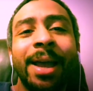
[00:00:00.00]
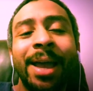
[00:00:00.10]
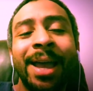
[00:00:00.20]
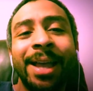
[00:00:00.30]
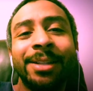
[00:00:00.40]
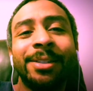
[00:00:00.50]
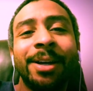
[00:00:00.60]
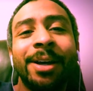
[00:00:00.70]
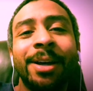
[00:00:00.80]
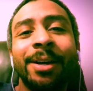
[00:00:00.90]
and
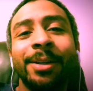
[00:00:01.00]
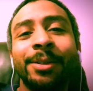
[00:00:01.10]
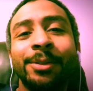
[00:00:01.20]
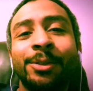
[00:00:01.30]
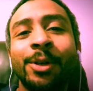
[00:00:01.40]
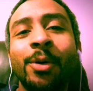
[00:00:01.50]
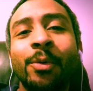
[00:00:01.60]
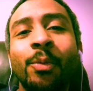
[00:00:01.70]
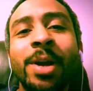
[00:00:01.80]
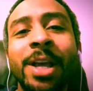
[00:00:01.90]
uh, so
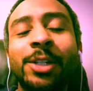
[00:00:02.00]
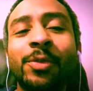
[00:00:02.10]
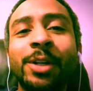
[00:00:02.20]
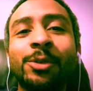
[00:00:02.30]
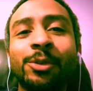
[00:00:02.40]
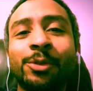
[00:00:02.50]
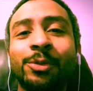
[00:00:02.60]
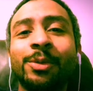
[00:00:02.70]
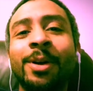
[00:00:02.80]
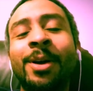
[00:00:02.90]
one of his friends was
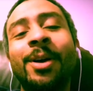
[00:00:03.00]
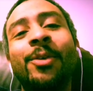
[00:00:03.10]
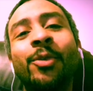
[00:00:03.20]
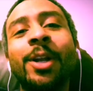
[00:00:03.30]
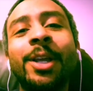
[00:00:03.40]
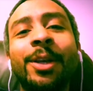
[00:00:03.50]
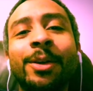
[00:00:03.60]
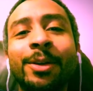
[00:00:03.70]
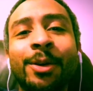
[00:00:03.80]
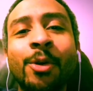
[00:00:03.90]
uh, really
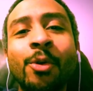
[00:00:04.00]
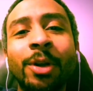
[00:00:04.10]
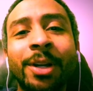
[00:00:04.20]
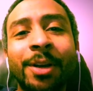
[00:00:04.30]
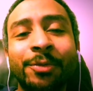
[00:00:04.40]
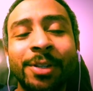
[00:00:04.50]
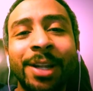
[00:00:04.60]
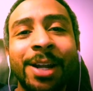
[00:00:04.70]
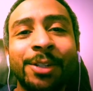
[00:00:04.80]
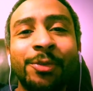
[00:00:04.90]
cool enough to
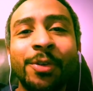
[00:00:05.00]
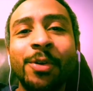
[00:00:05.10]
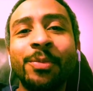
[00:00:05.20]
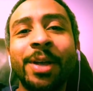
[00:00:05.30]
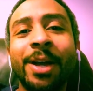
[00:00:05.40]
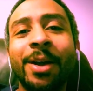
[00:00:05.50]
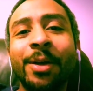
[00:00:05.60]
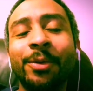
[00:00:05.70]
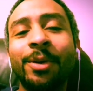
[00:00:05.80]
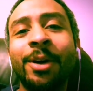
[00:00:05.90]
let us film there
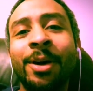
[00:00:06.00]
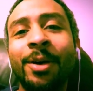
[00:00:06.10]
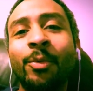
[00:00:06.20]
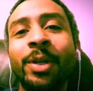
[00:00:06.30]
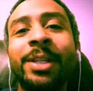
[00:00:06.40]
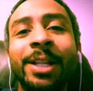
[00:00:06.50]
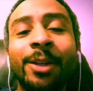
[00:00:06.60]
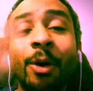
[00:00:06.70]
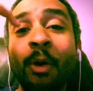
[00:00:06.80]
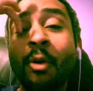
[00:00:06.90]
and uh, we did
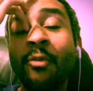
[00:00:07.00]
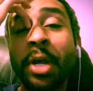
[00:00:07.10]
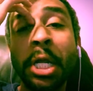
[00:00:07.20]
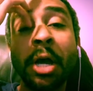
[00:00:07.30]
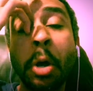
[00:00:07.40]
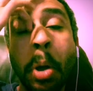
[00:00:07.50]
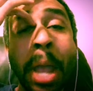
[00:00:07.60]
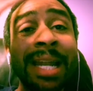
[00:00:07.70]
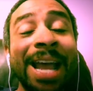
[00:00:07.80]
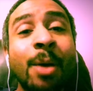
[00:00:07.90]
the whole video
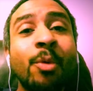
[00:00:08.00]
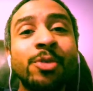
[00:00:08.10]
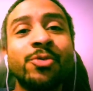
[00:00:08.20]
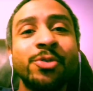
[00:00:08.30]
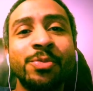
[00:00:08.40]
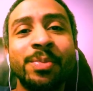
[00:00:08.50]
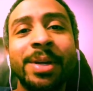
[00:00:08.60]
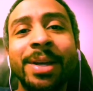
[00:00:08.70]
in that one room